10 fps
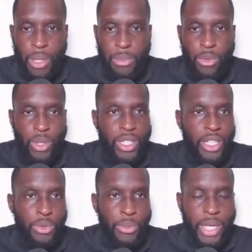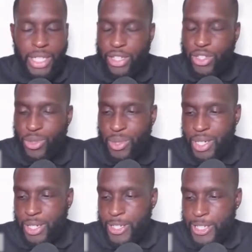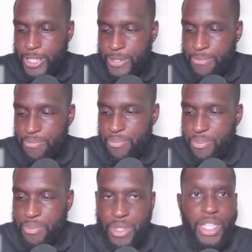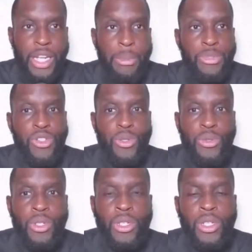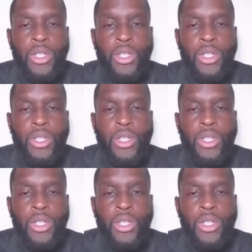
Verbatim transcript: Maybe one day we might get to it um, in an episode.